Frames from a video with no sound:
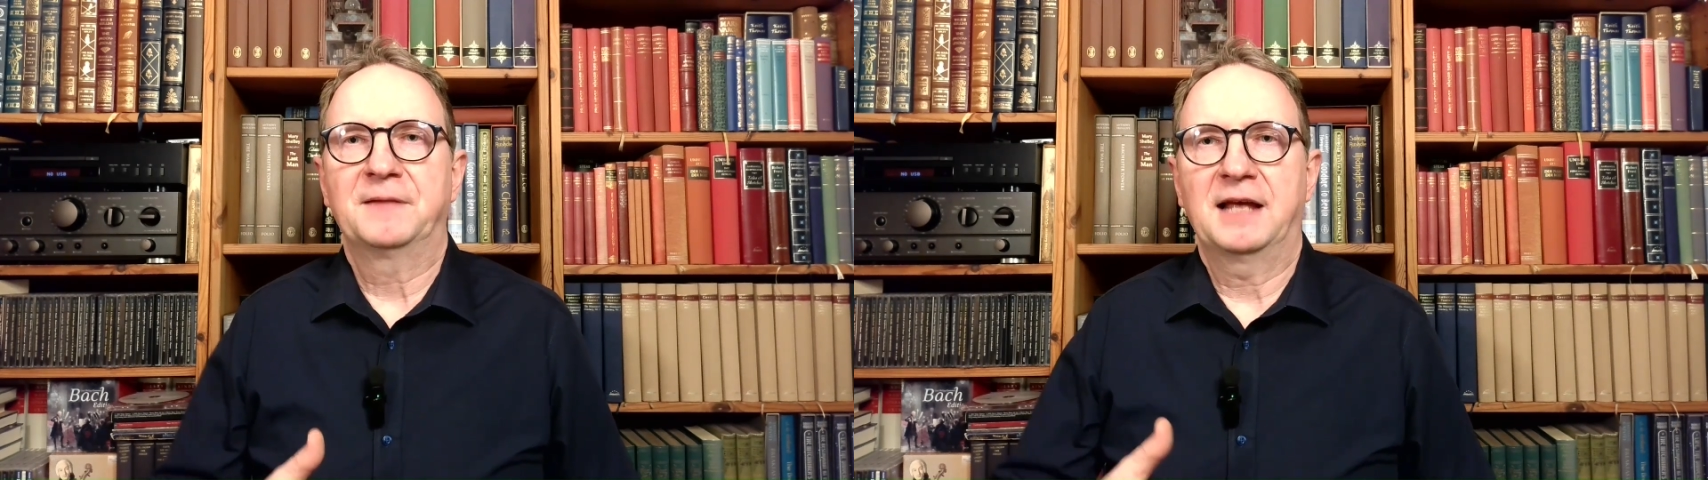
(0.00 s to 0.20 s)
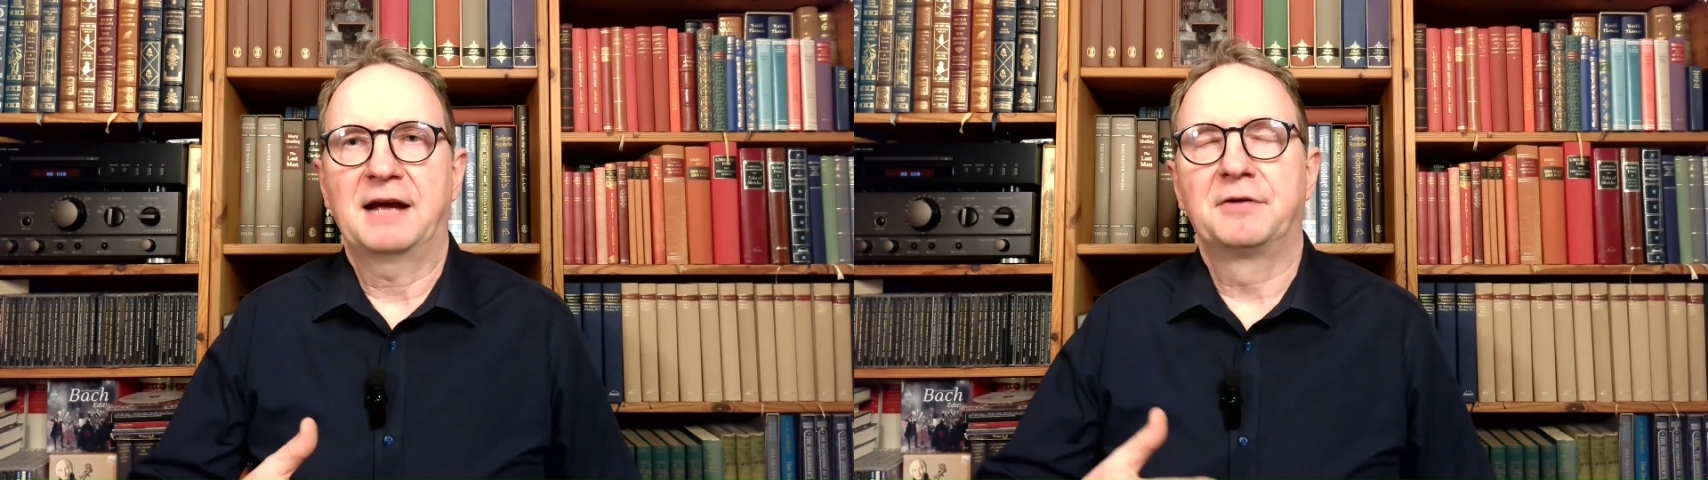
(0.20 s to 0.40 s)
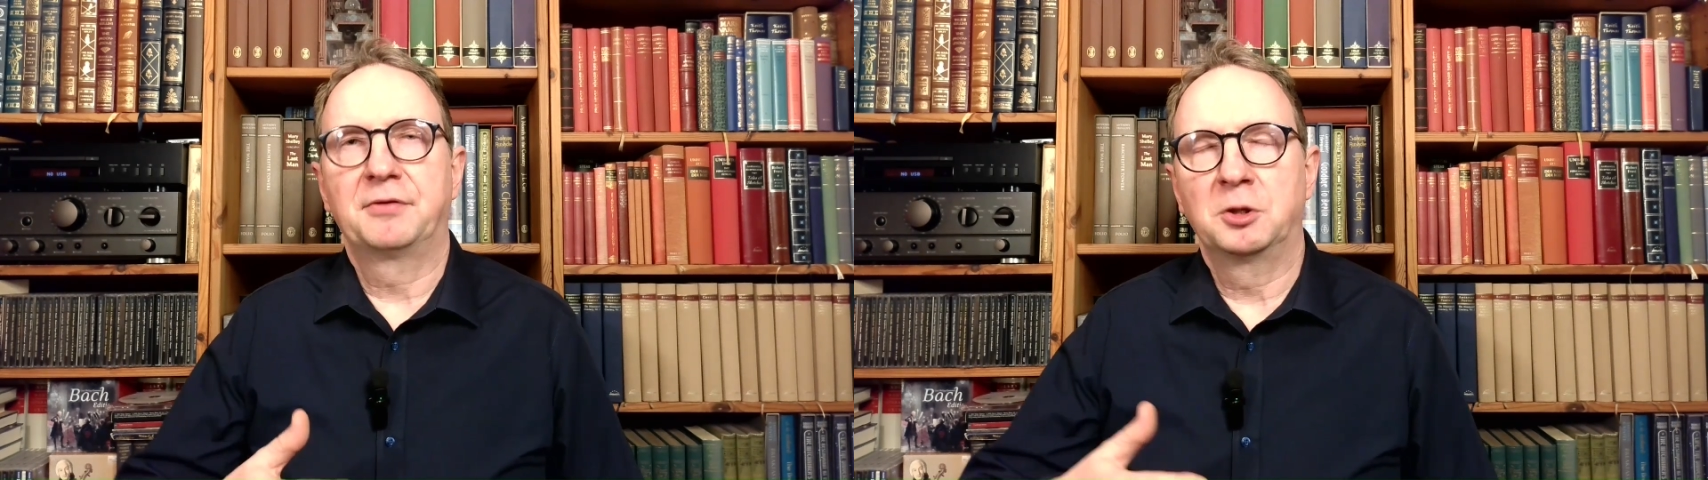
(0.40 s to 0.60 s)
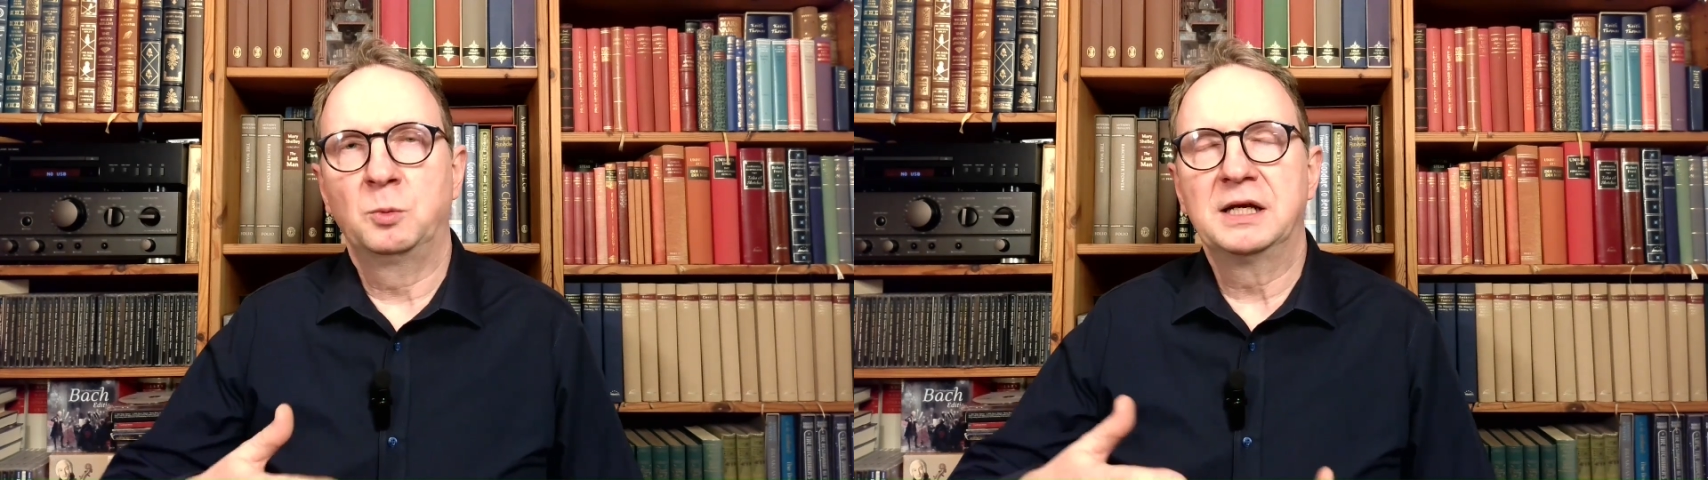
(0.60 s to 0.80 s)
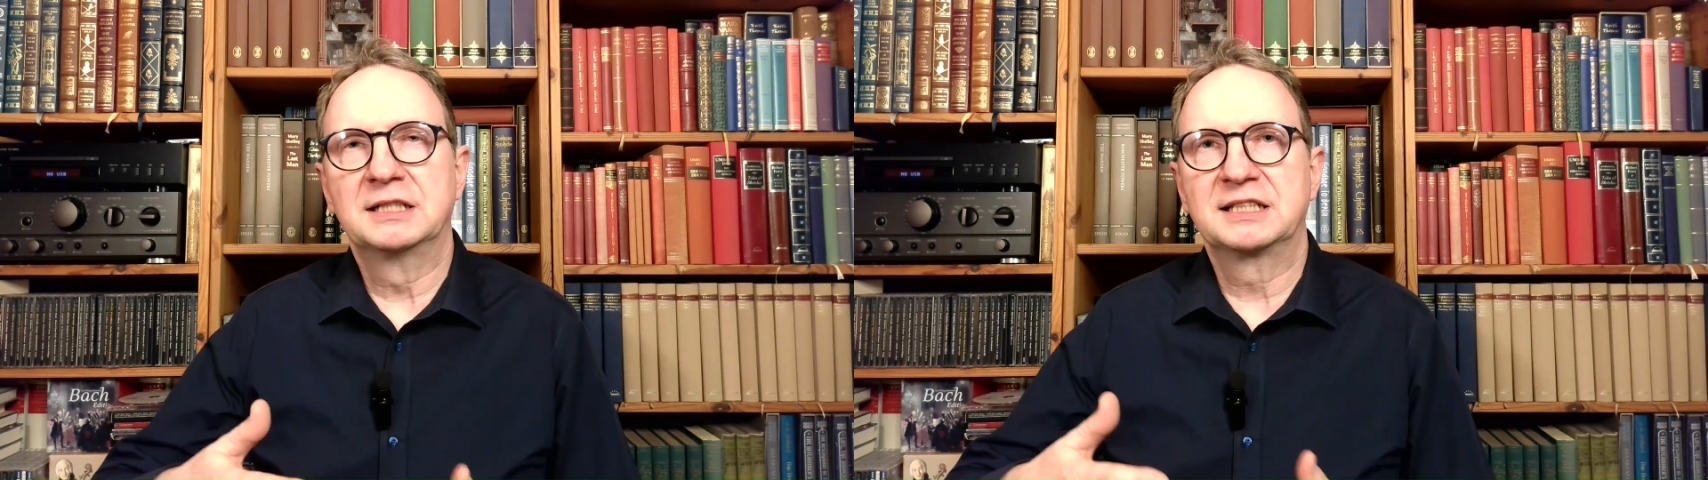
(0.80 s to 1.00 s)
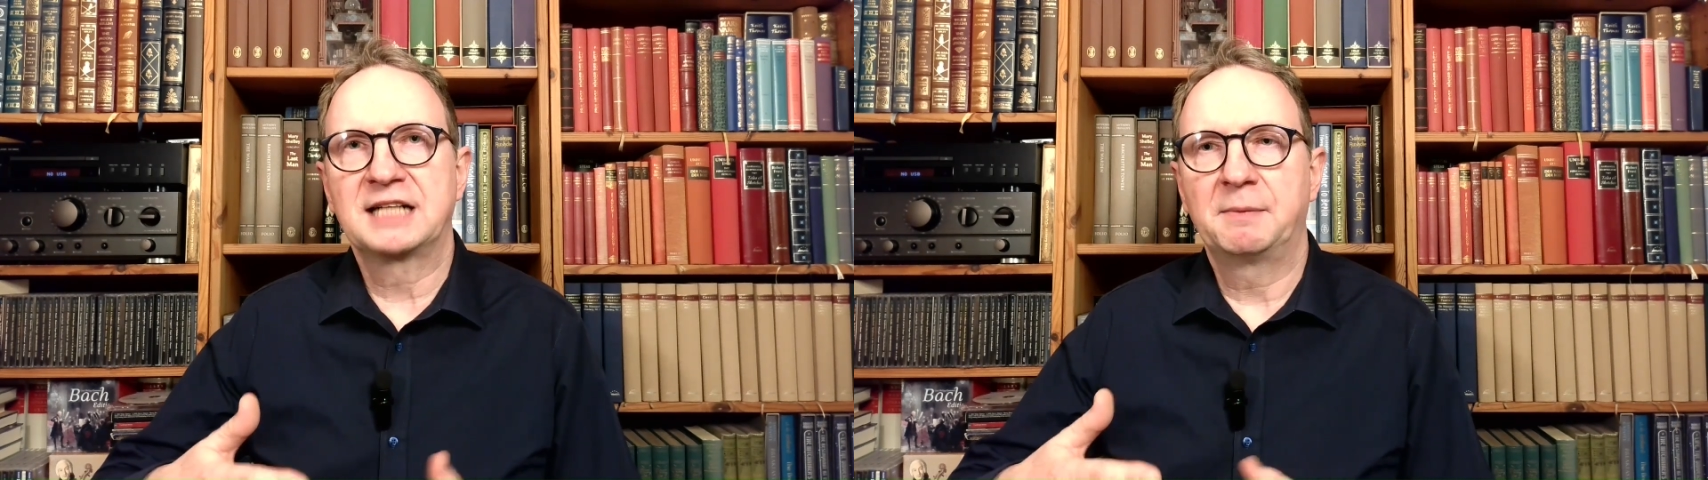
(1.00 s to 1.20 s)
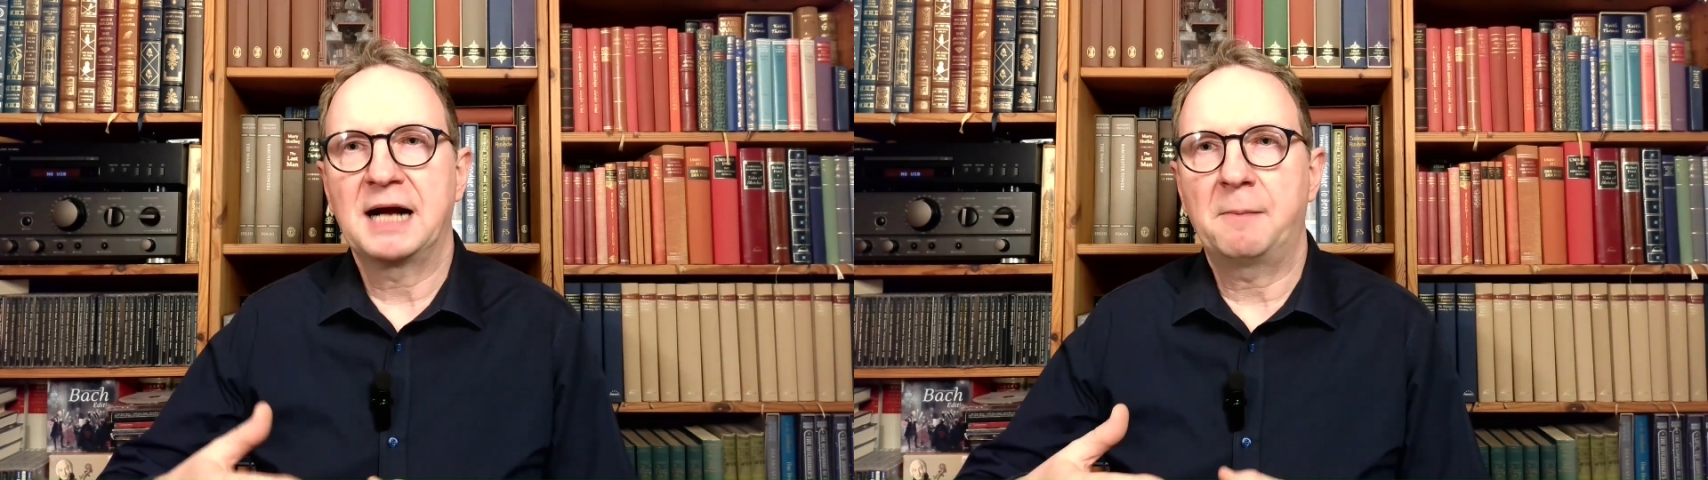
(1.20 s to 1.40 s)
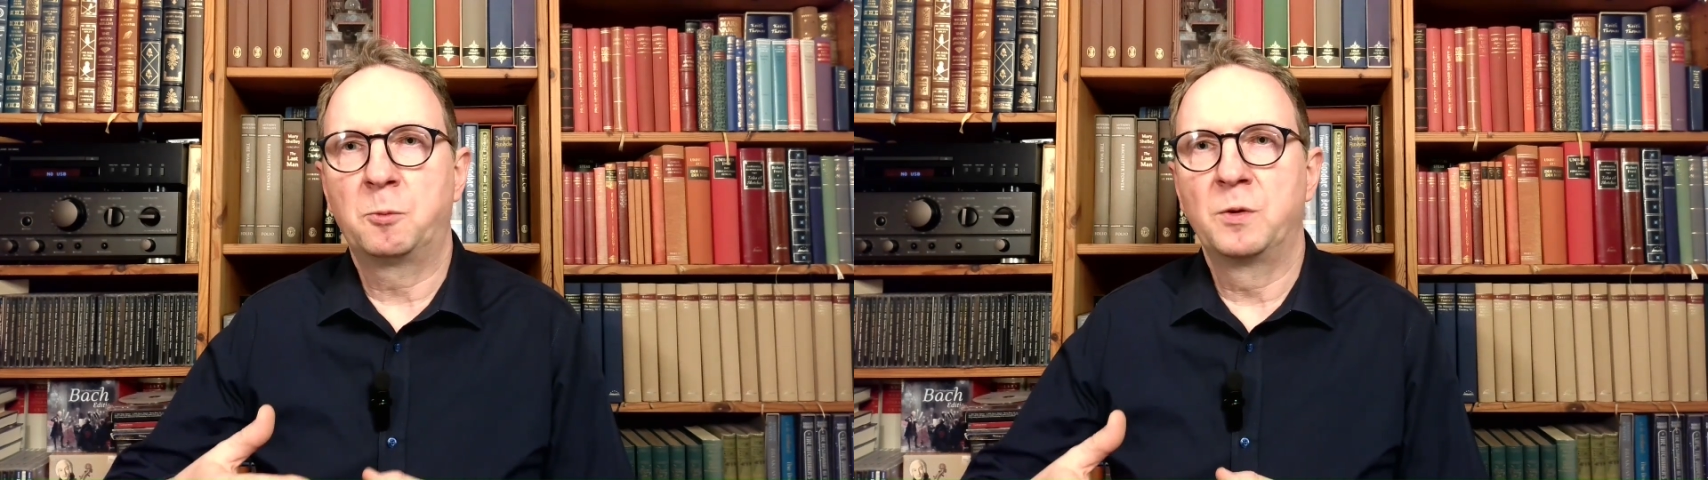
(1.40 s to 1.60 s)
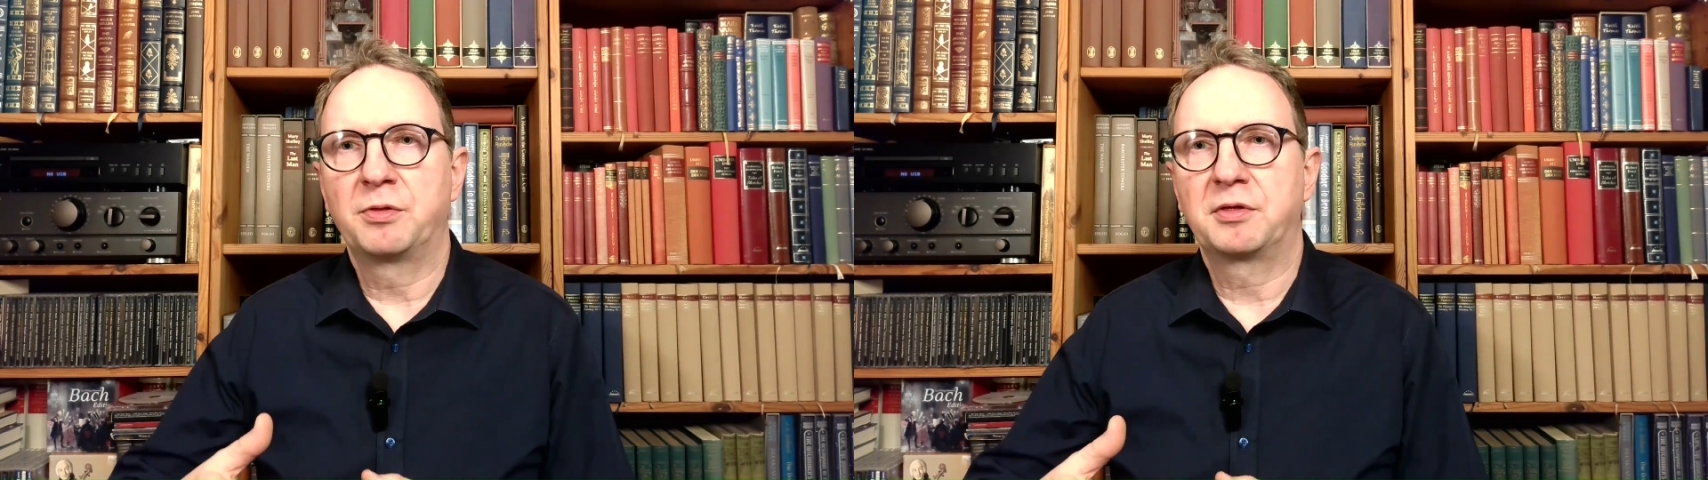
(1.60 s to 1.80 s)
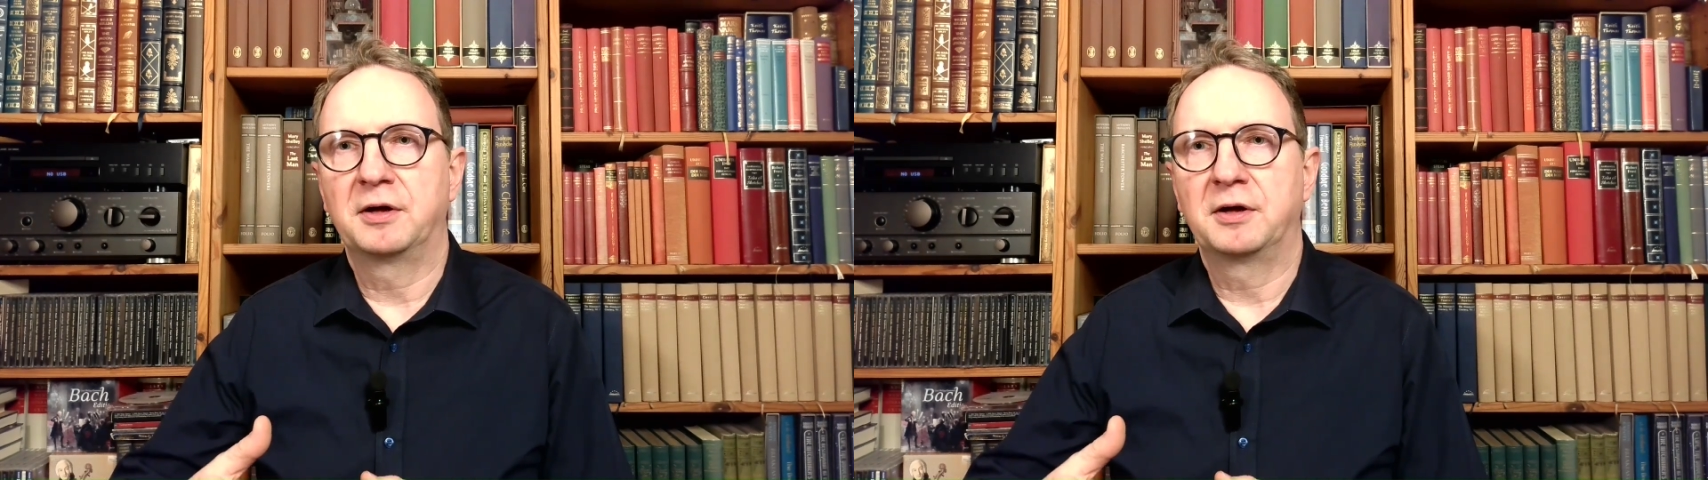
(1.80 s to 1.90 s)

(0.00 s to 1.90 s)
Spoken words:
every 3 weeks coming up with